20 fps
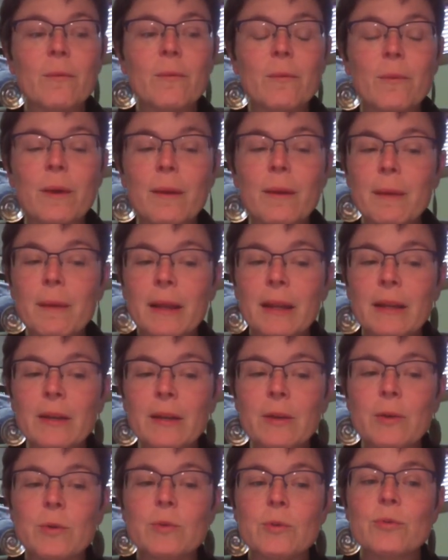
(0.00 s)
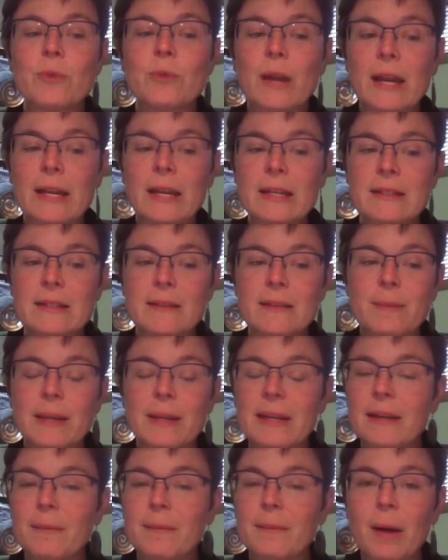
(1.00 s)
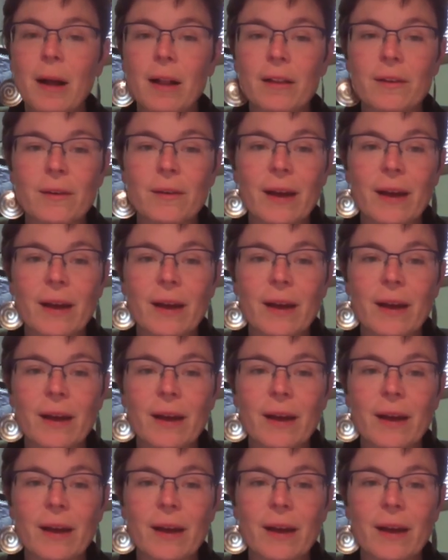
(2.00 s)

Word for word: women who trained to be Apollo